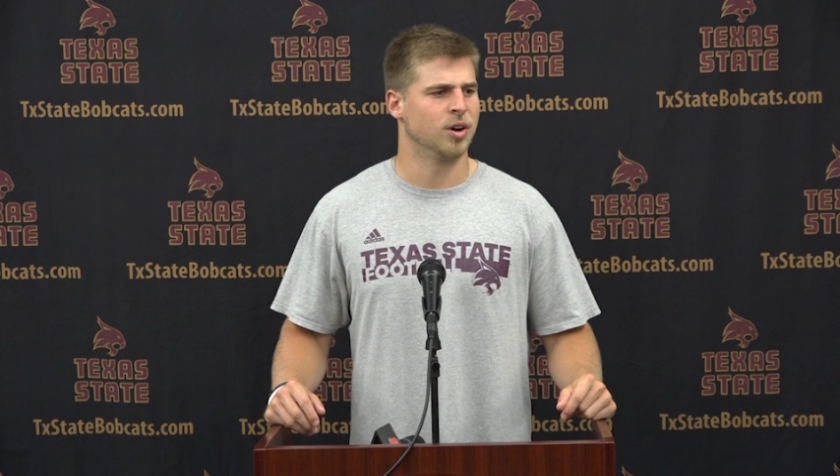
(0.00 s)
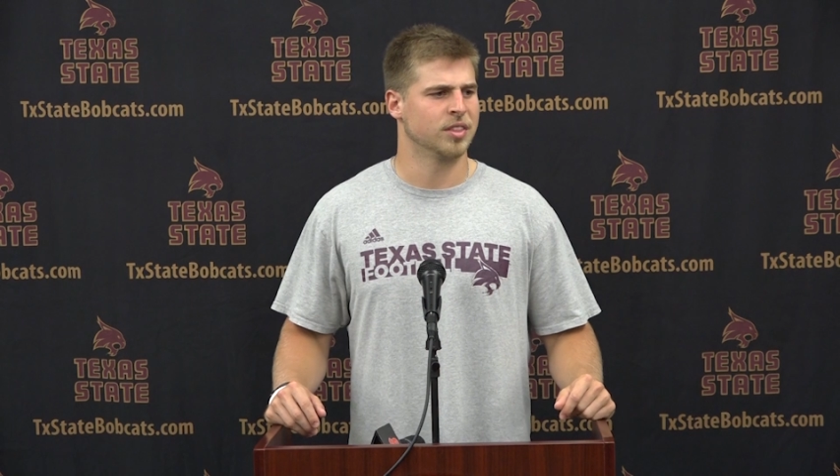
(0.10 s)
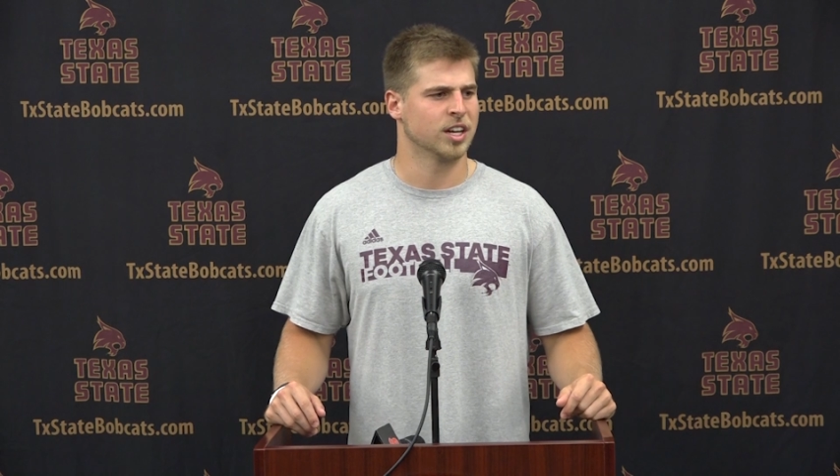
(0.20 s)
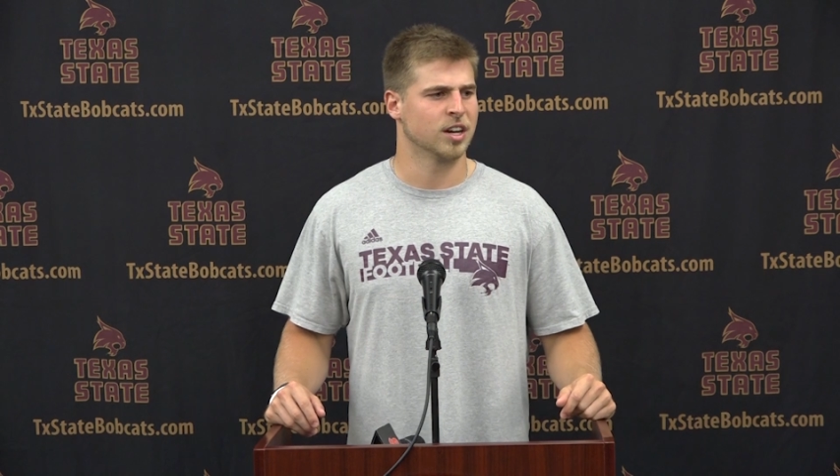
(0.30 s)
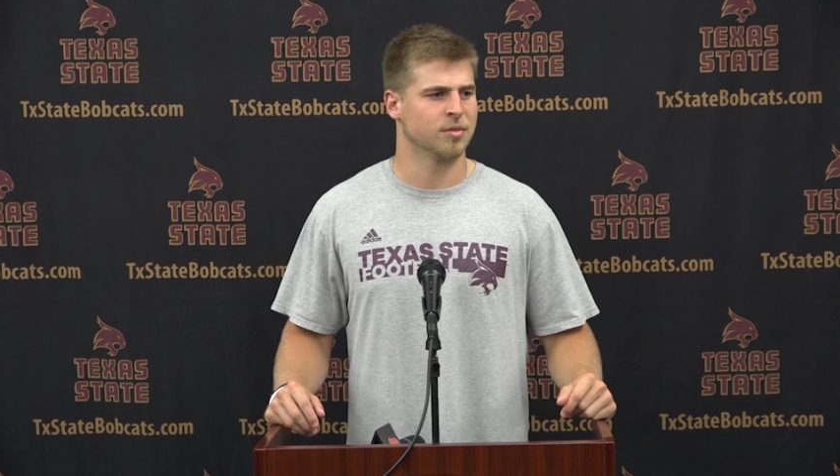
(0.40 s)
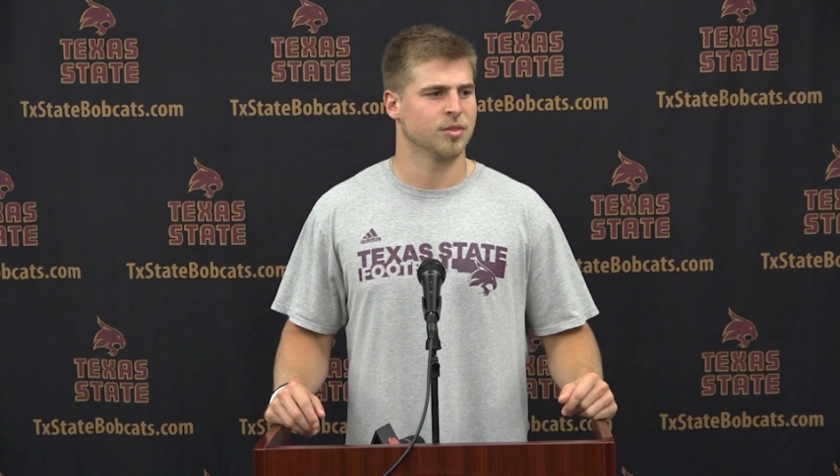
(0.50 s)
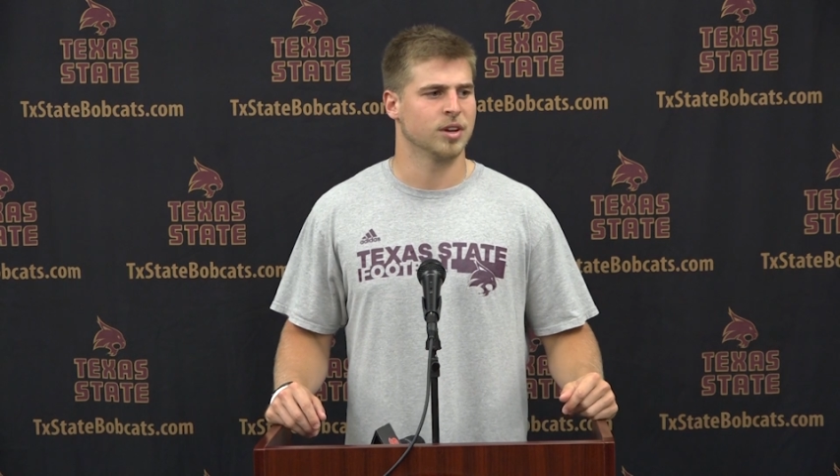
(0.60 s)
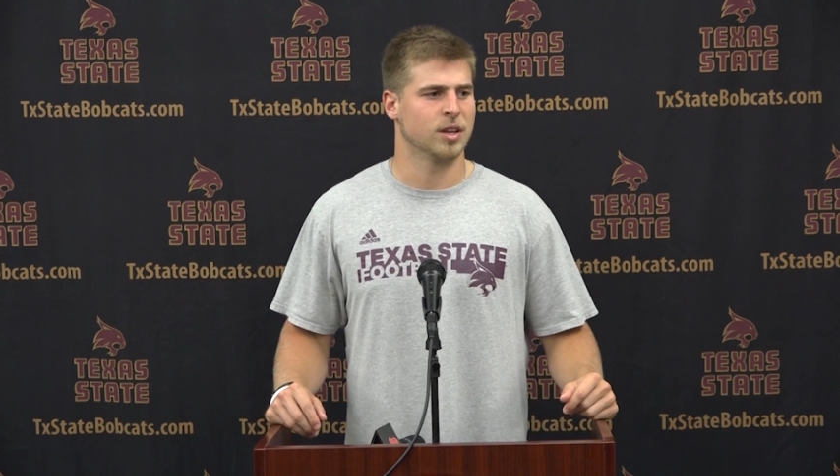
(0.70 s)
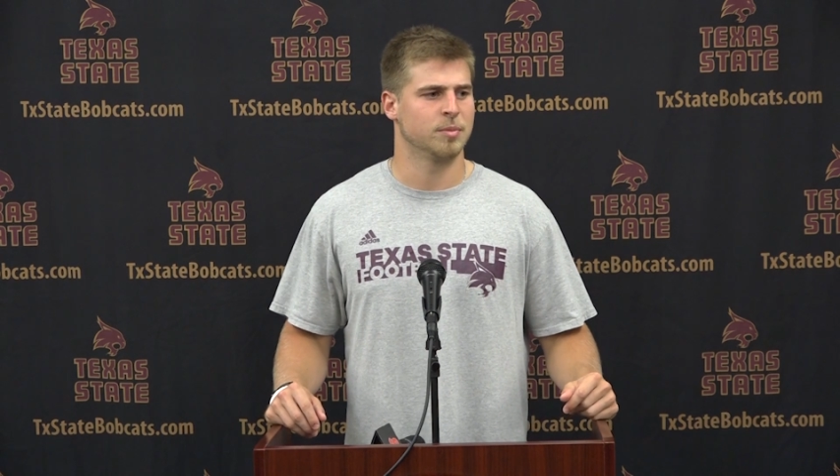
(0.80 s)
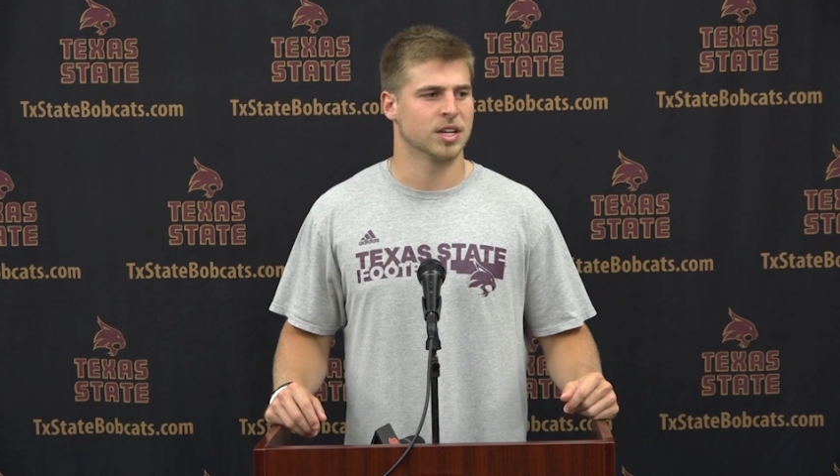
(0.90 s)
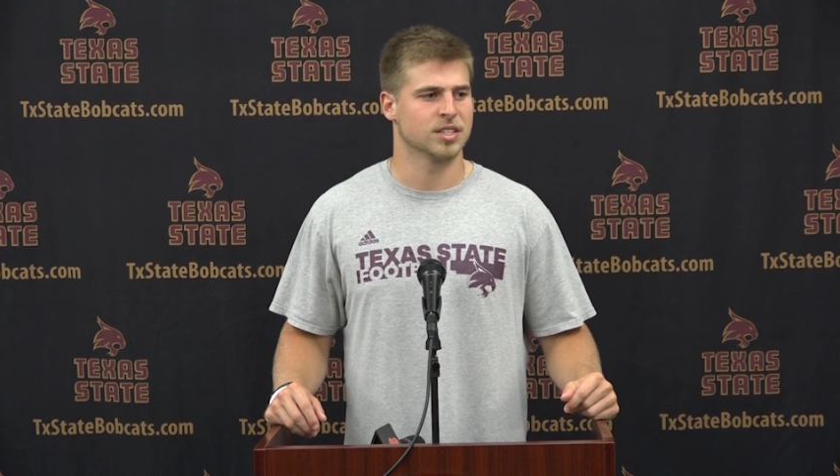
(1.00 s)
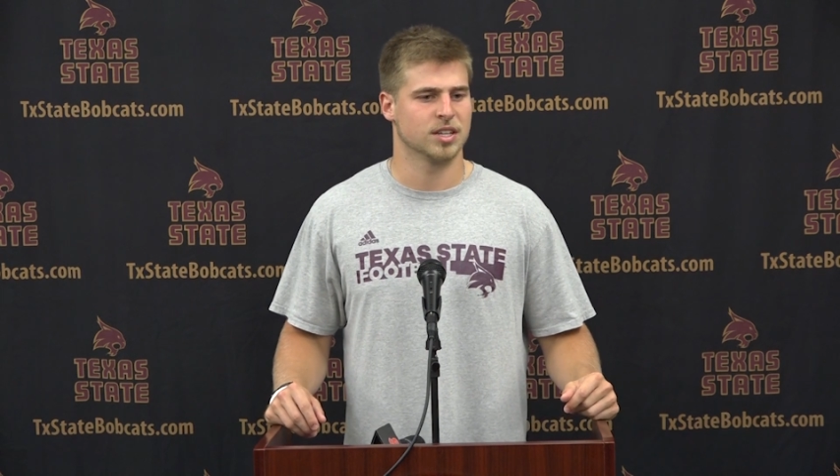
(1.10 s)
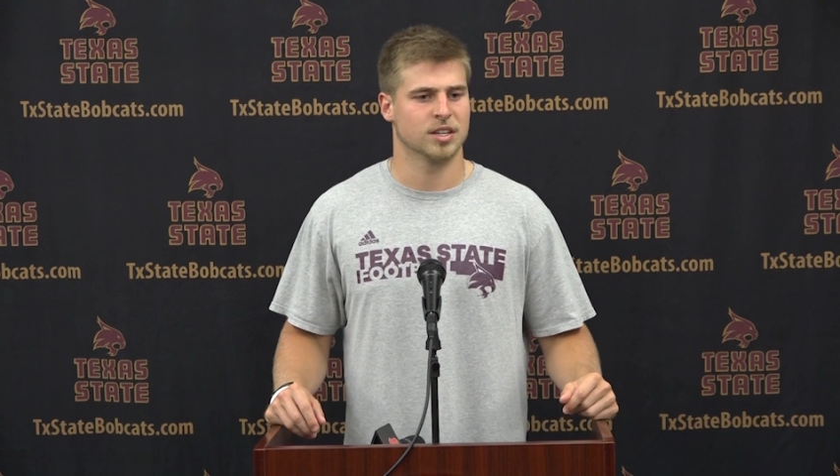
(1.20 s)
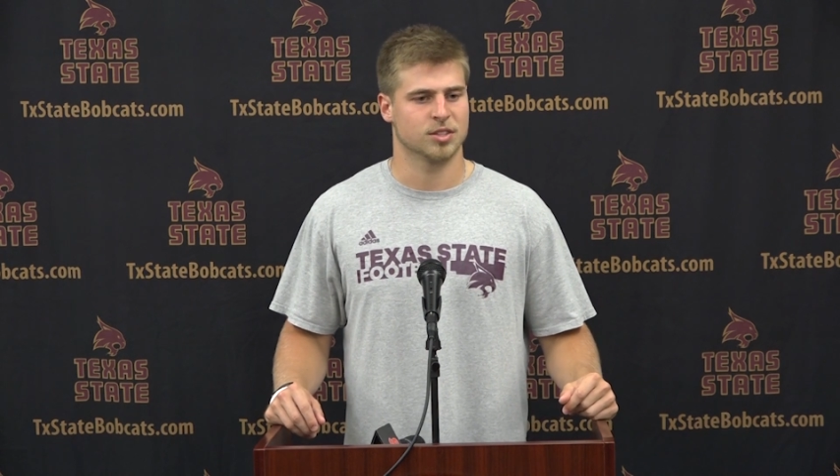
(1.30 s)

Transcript: I think up front, that biggest thing.